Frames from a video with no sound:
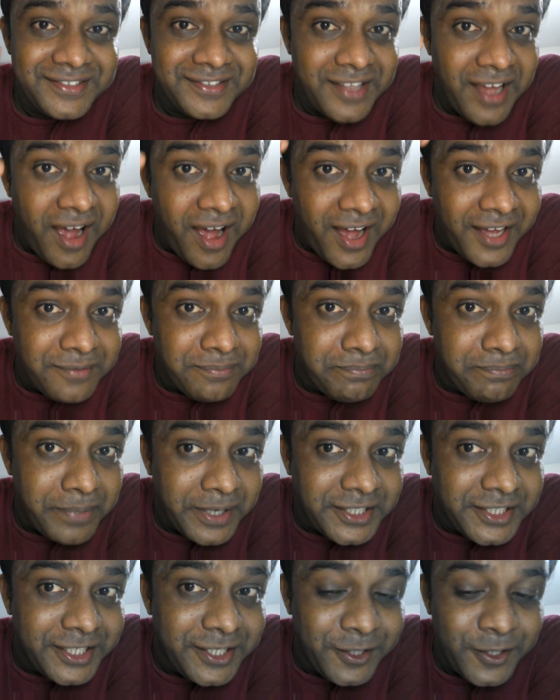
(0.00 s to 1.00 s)
that
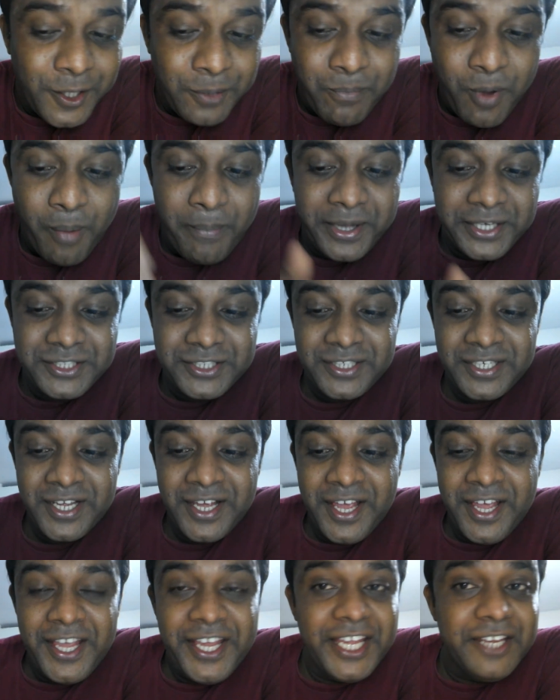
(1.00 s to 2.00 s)
particular moment
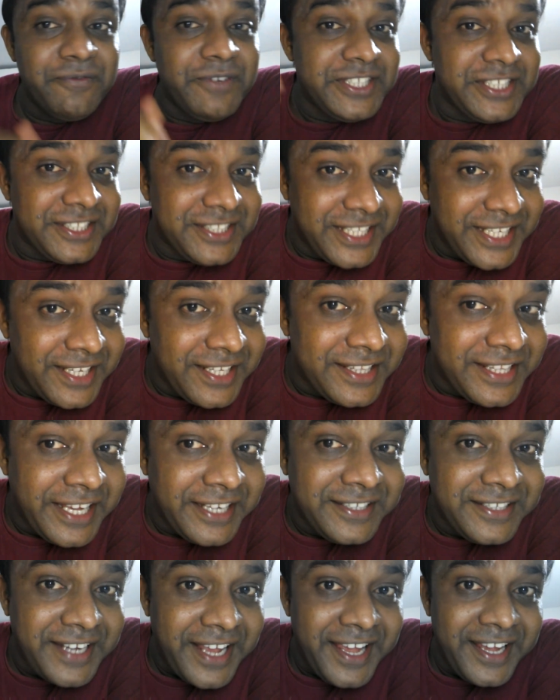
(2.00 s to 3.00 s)
in which they
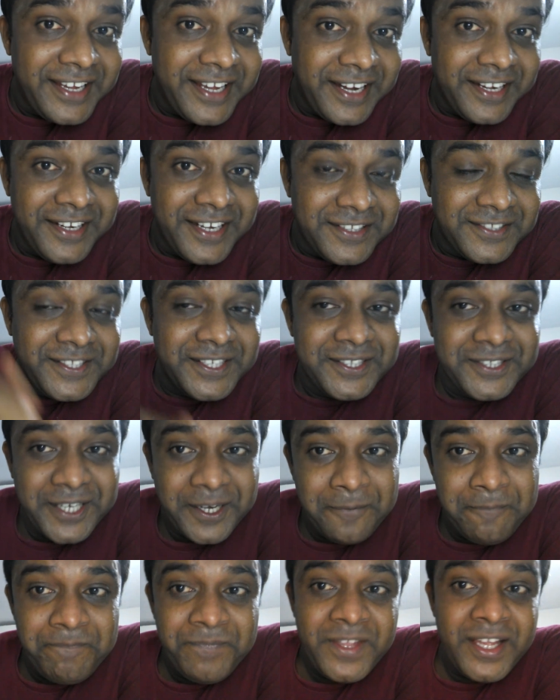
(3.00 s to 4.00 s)
take a
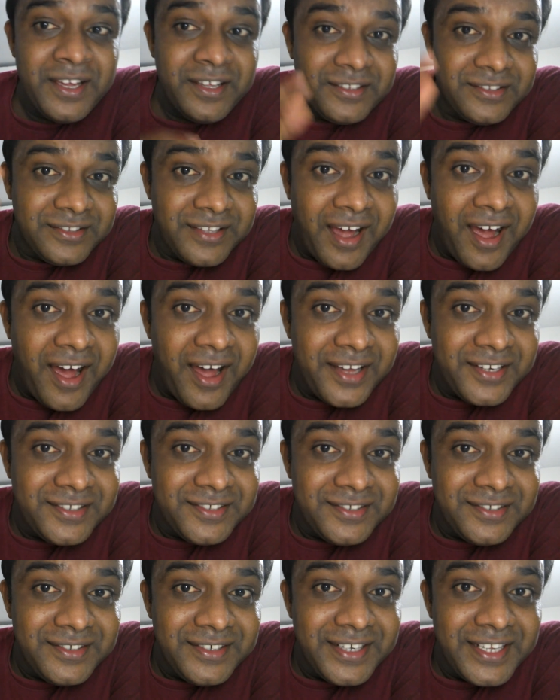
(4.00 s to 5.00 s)
decision that
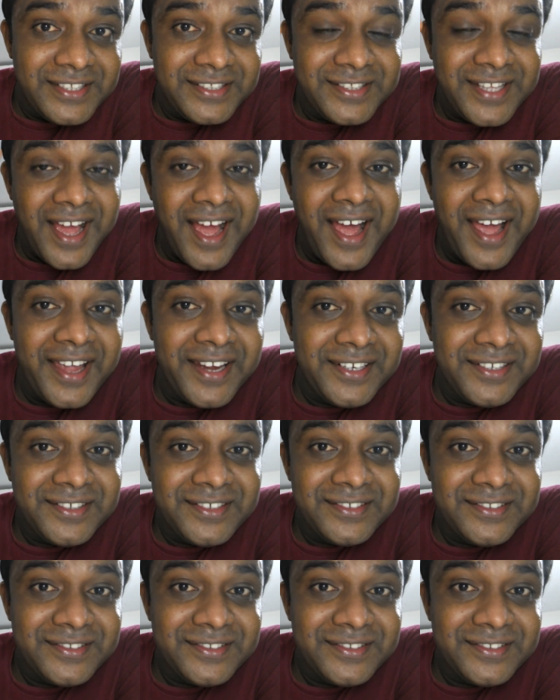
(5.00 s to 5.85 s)
decide,